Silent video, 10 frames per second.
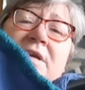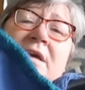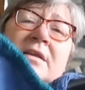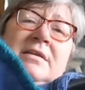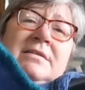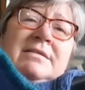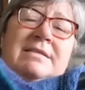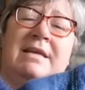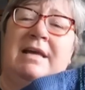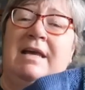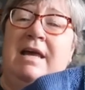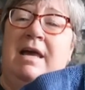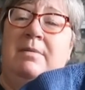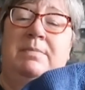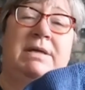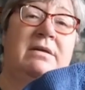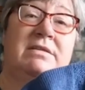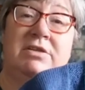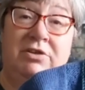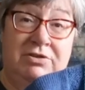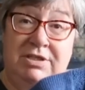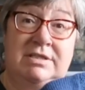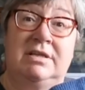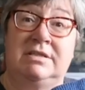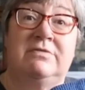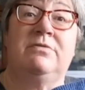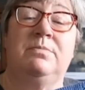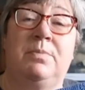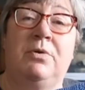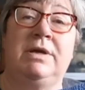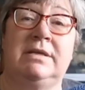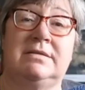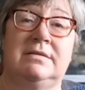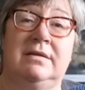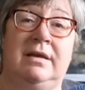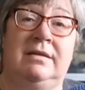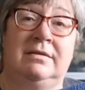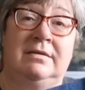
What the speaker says: colours, because you're just at a different point in